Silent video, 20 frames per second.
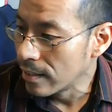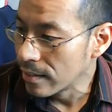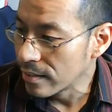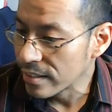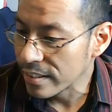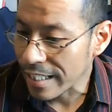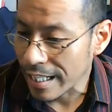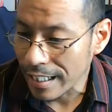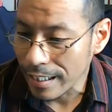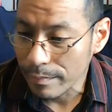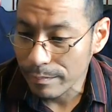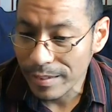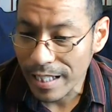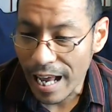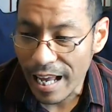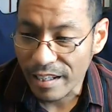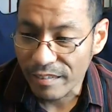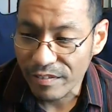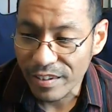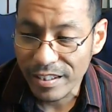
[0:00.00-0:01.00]
shamed
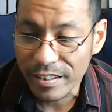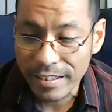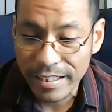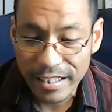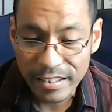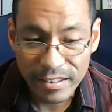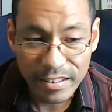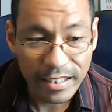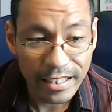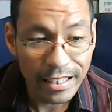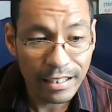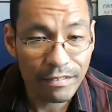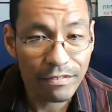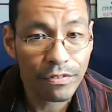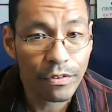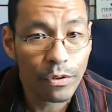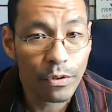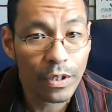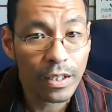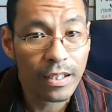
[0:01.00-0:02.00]
and feel guilty
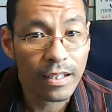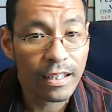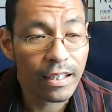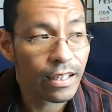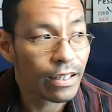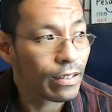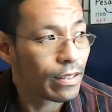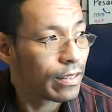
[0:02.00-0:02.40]
for